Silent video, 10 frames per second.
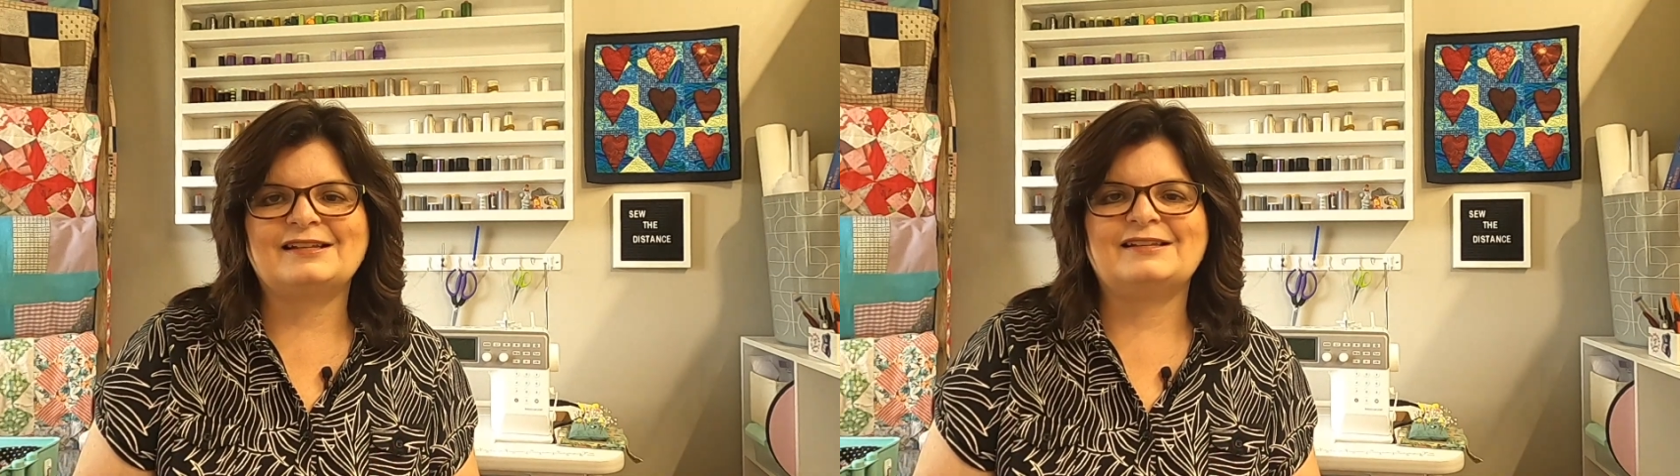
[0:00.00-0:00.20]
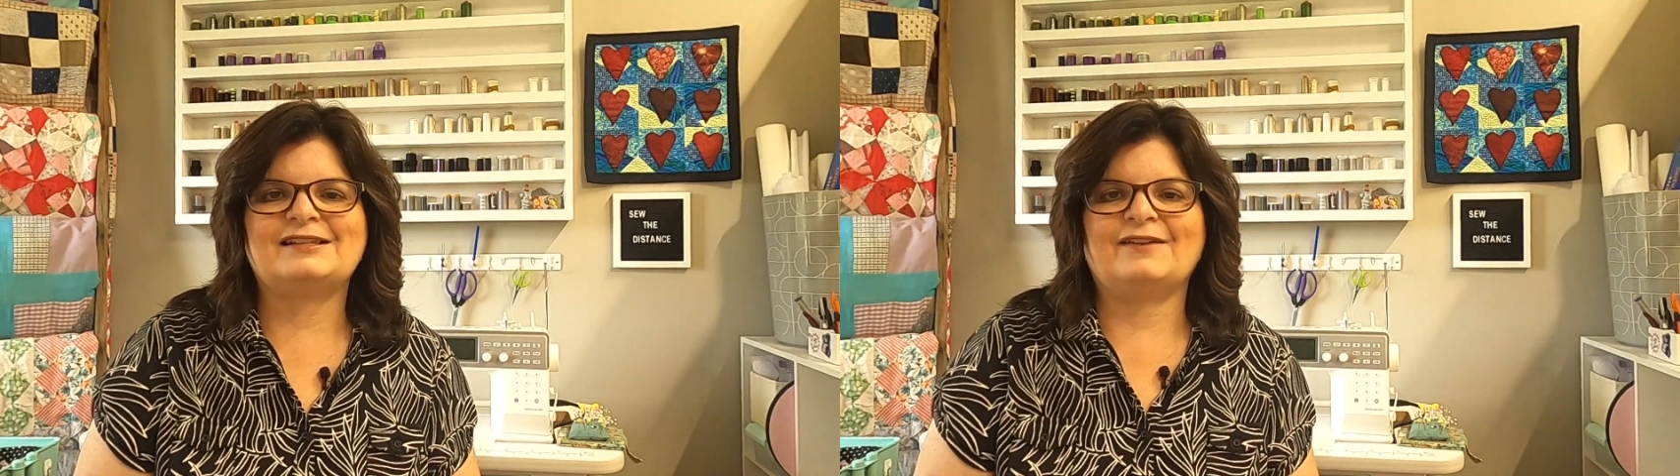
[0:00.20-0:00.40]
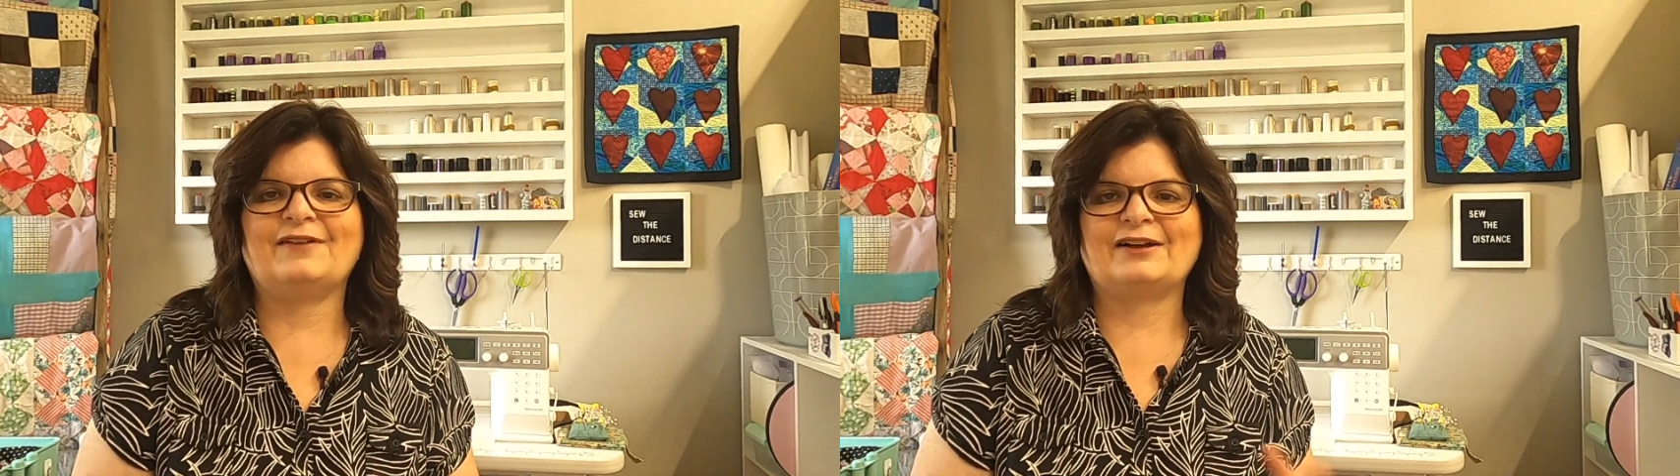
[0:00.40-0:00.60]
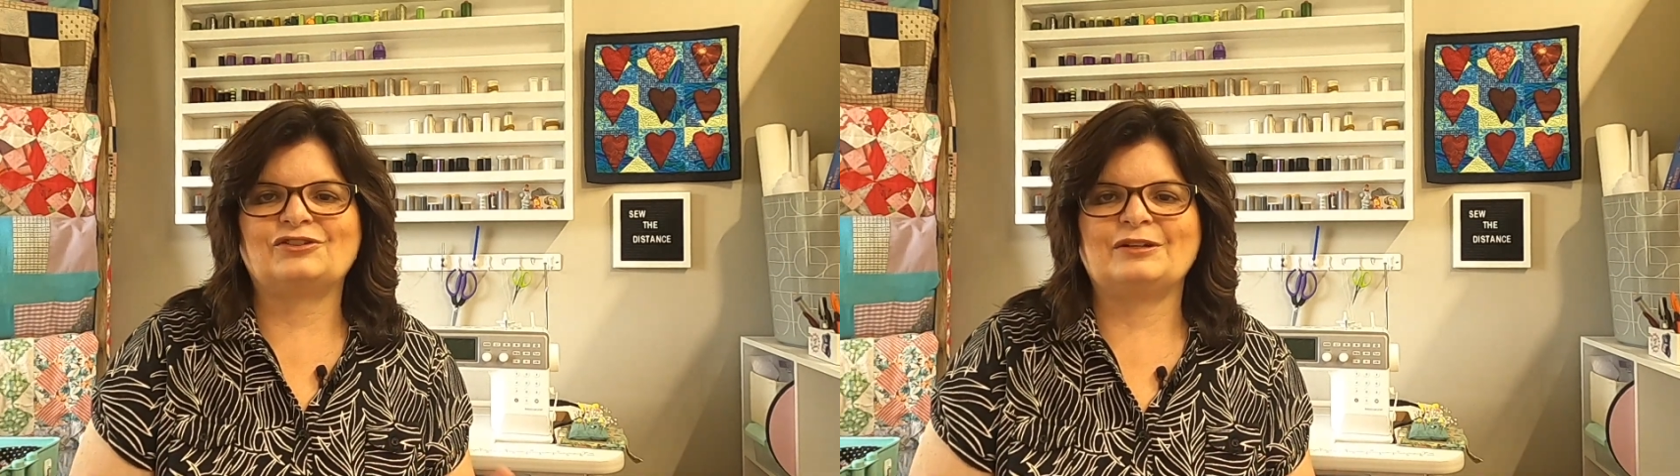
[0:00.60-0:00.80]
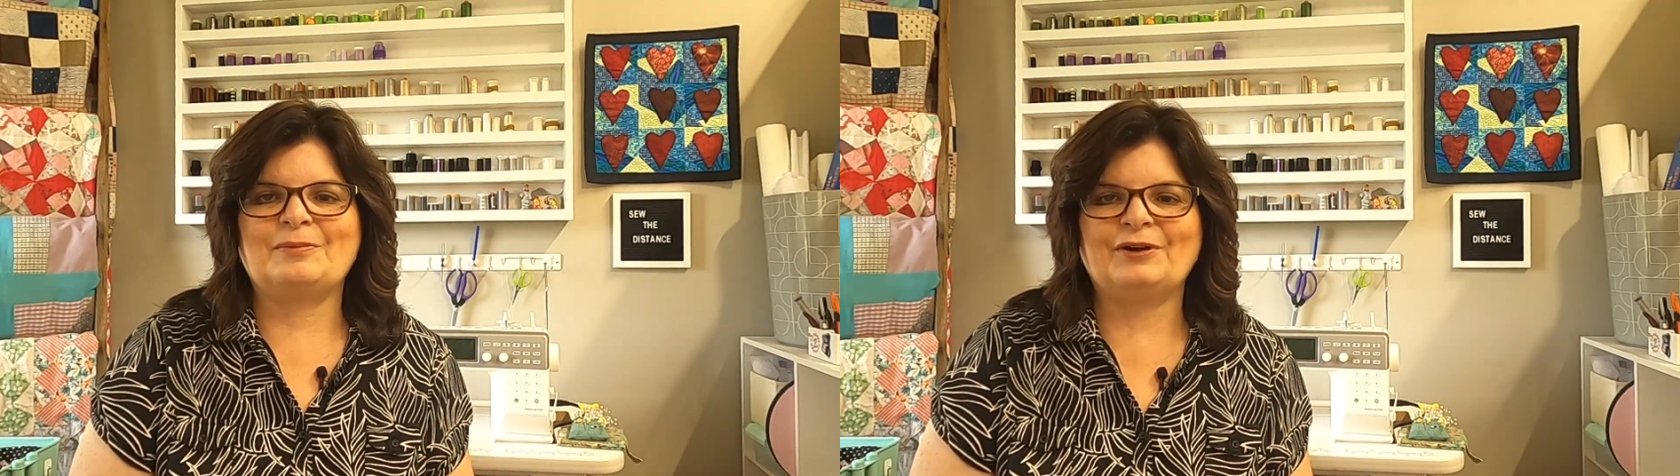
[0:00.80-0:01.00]
instead of
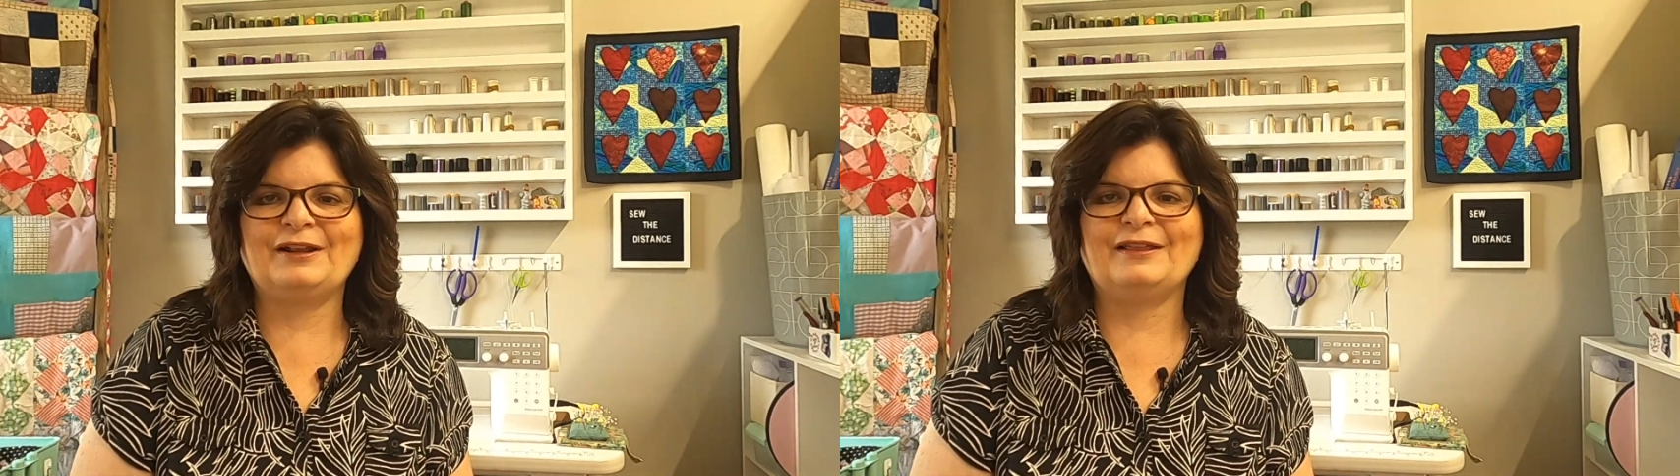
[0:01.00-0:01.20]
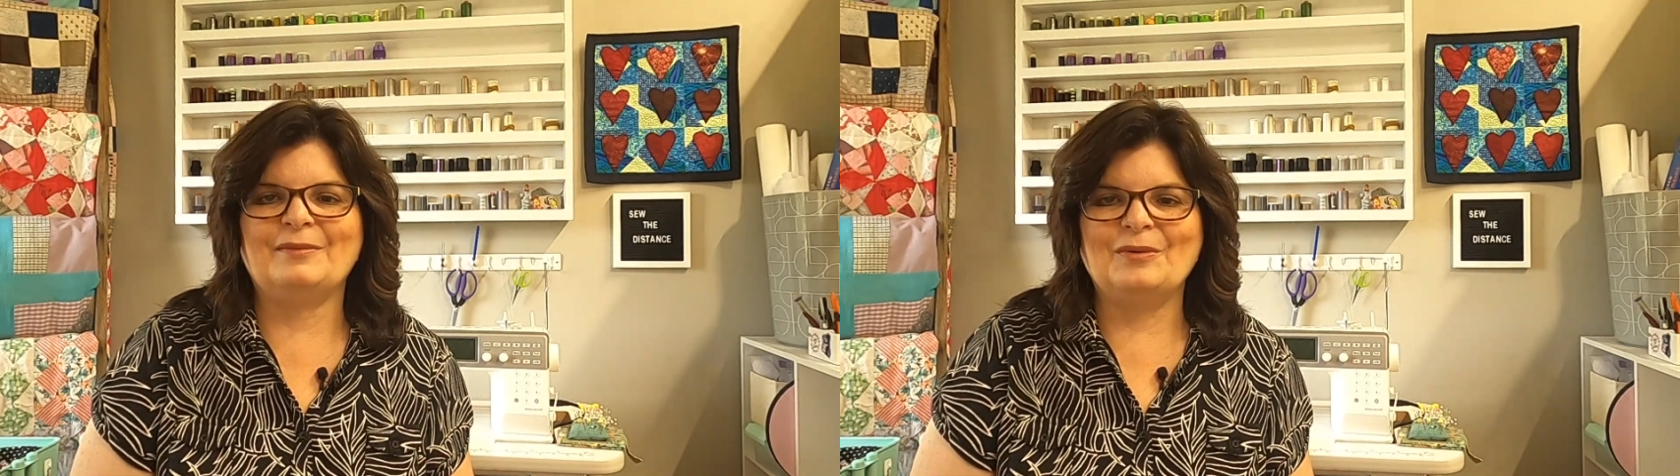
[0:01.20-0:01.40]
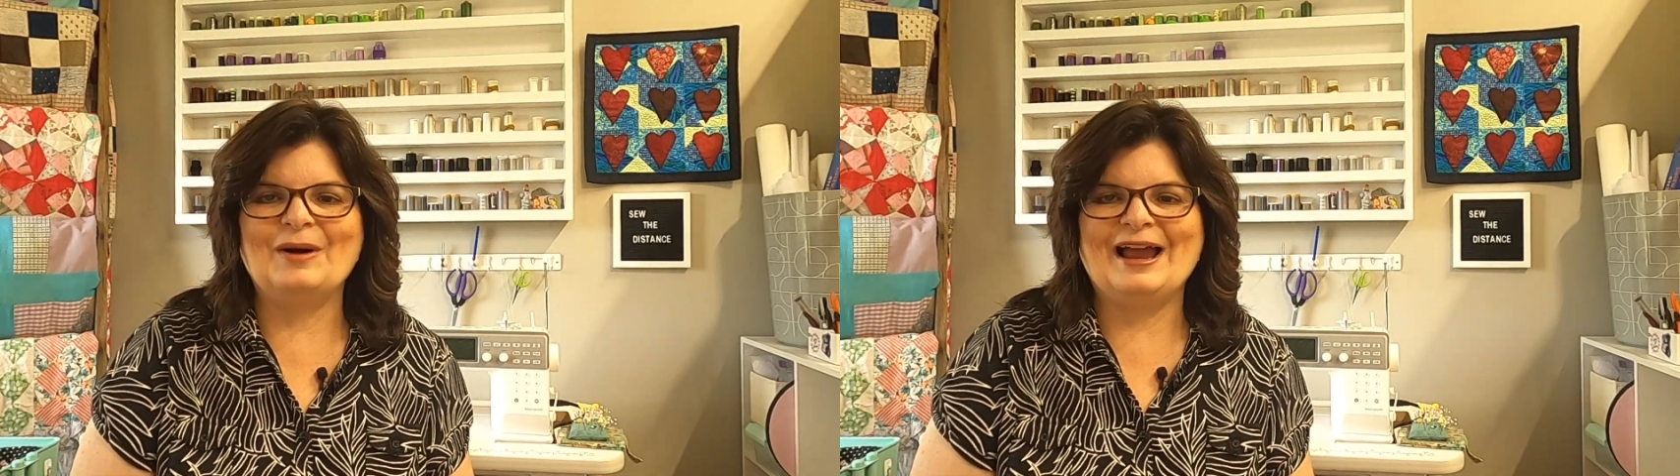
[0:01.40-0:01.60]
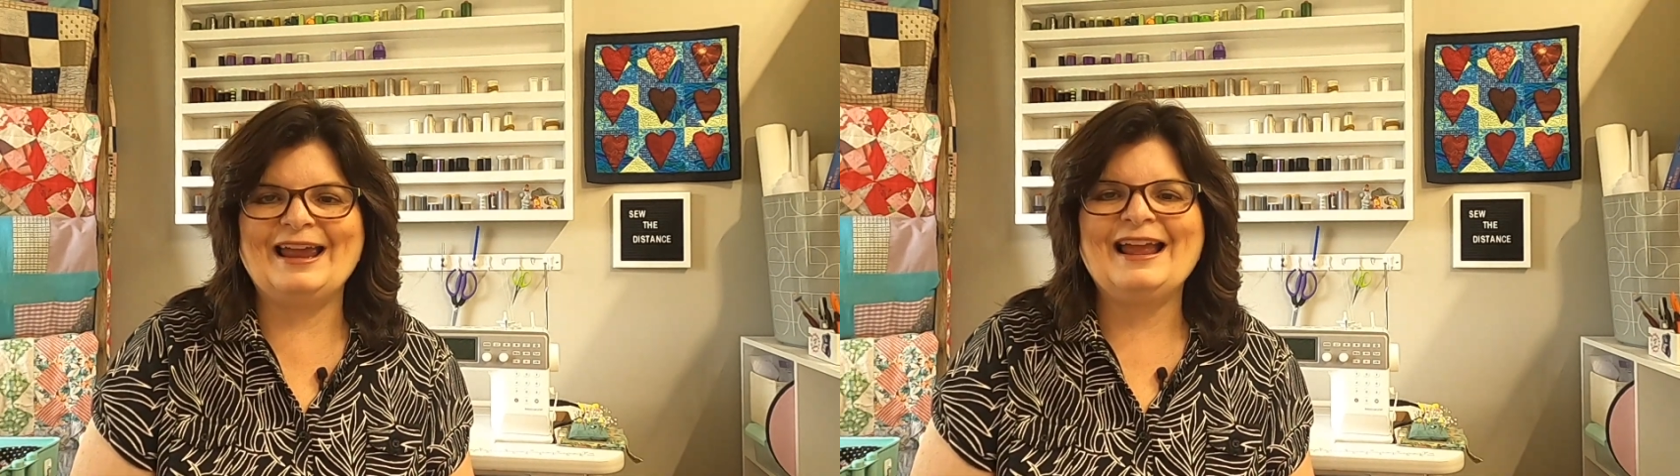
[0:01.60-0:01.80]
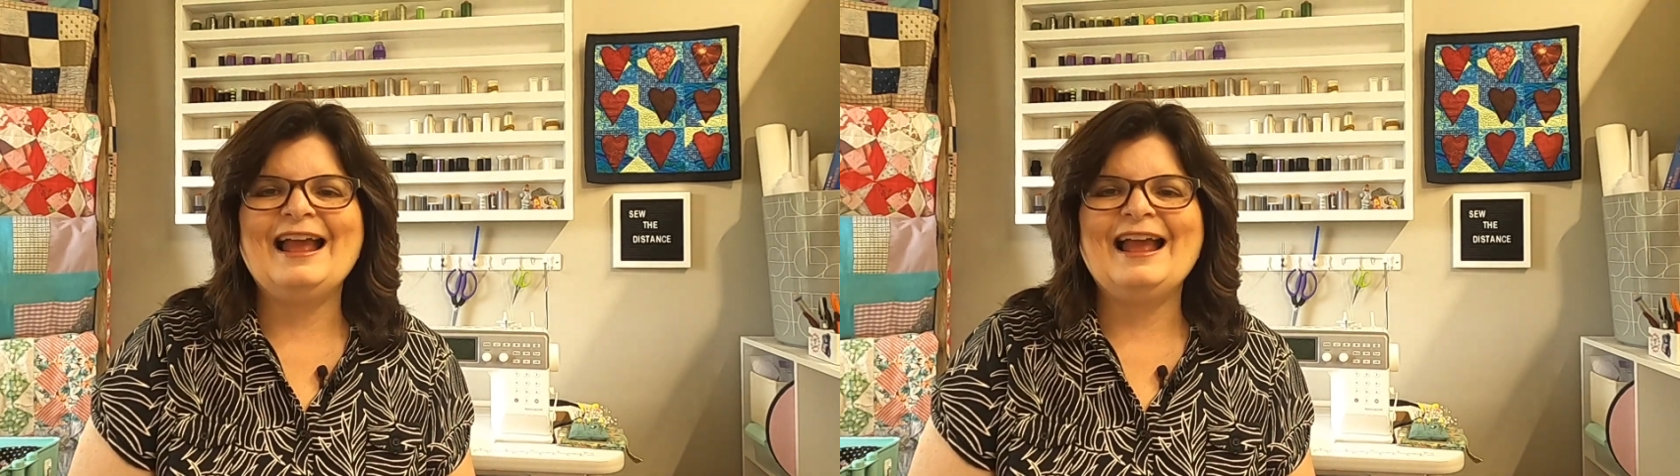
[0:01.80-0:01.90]
actually putting them away.